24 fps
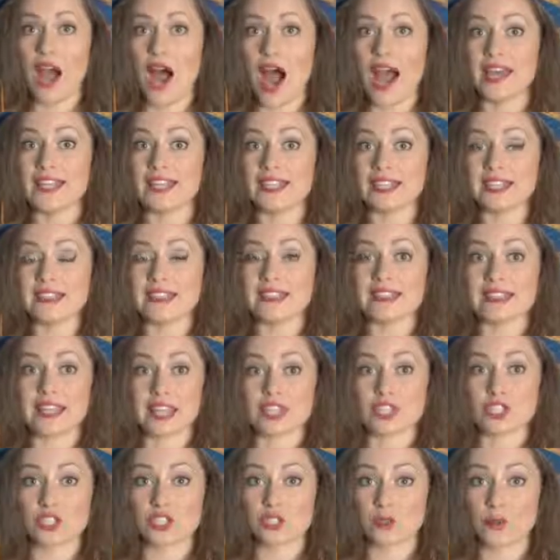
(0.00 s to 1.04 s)
I think this is
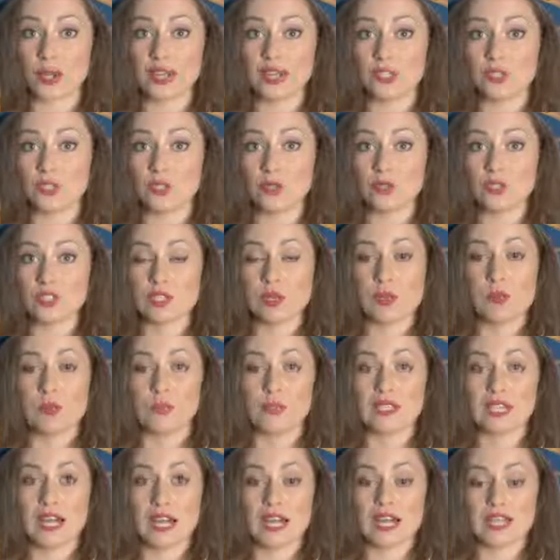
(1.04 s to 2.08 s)
actually great news
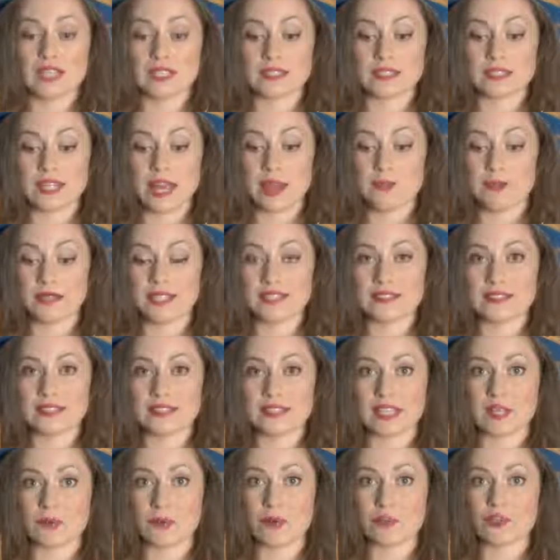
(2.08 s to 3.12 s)
because that means that
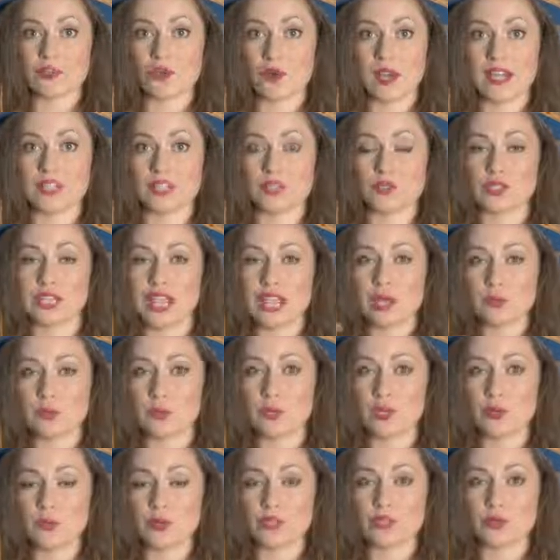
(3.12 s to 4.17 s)
they won't try to
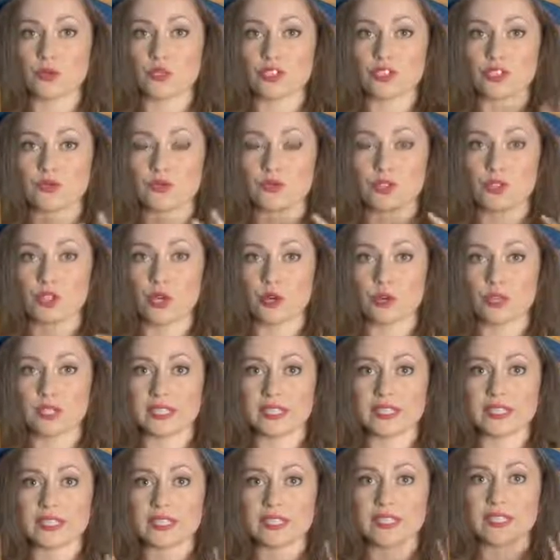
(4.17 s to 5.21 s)
tamper with Christopher
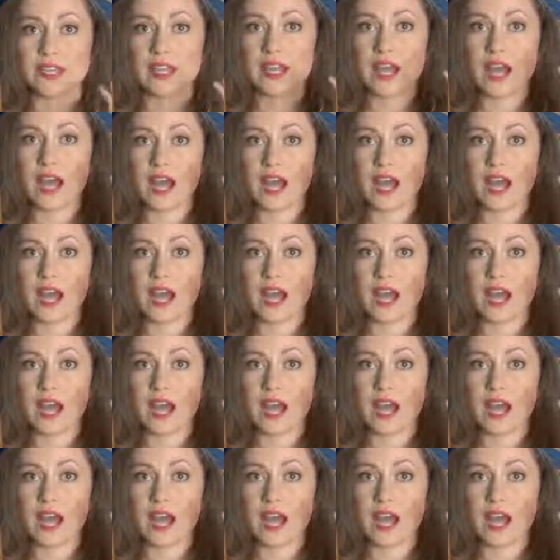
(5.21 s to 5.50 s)
Nolan's